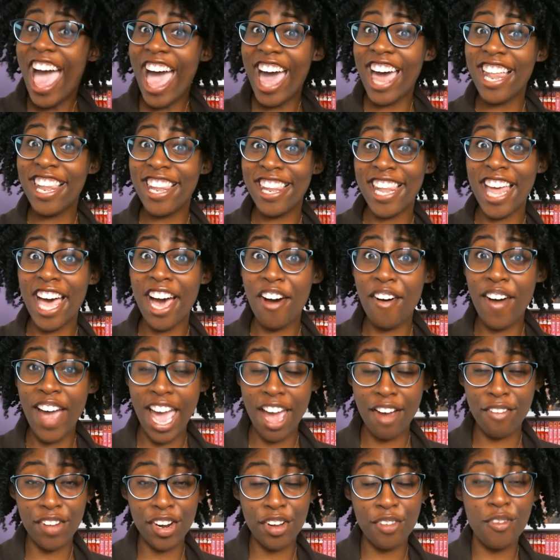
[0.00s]
Hello
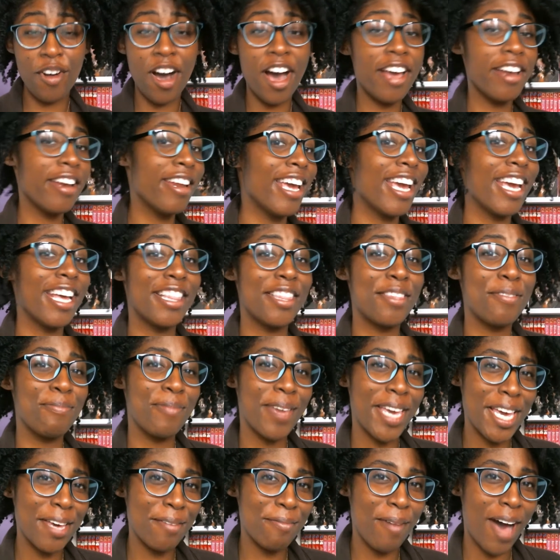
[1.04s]
everyone, it's
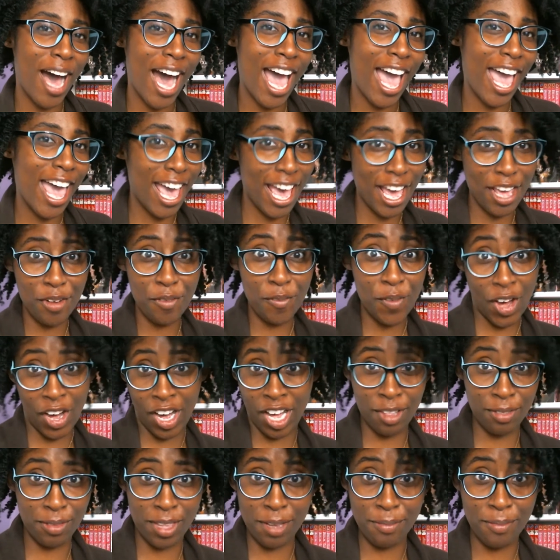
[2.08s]
me, Maya, and
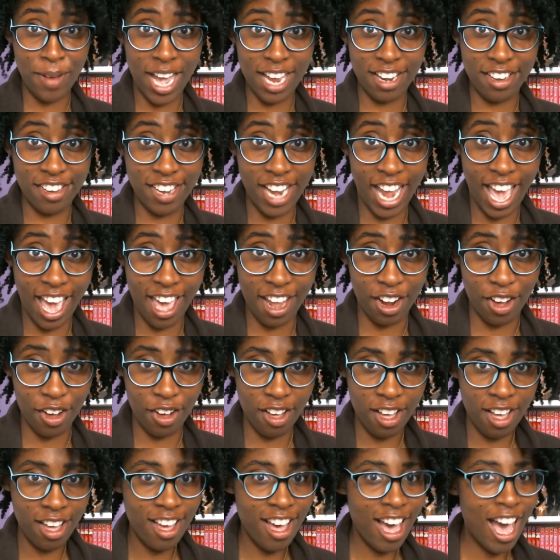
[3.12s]
welcome to my channel.
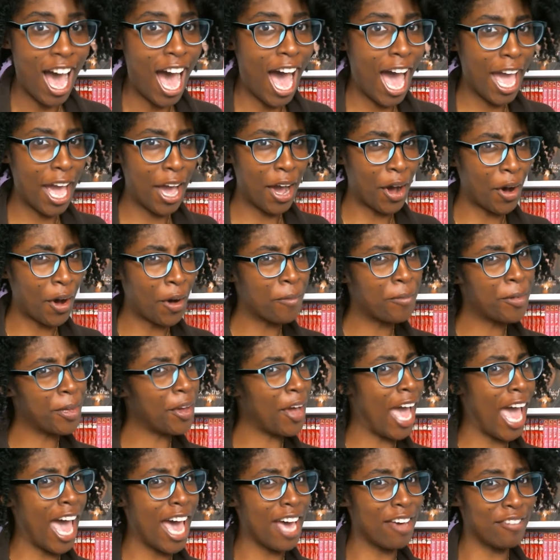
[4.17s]
I hope you
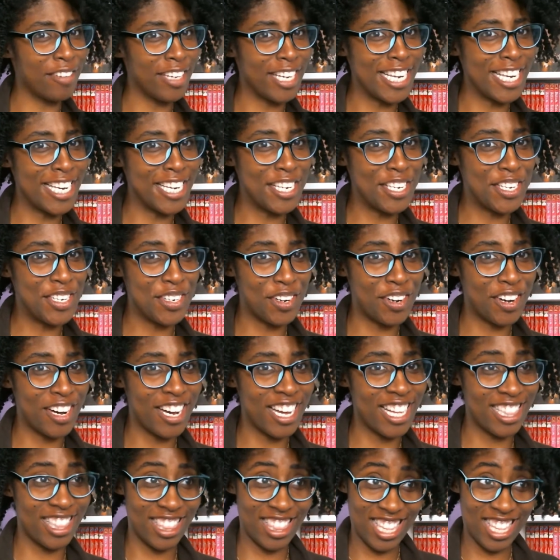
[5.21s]
have
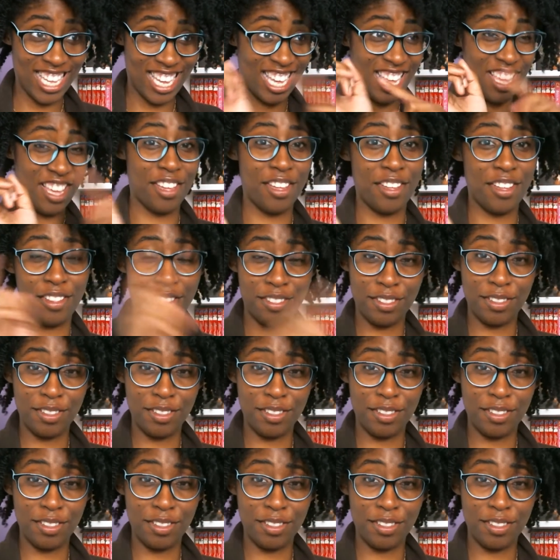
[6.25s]
enjoyed the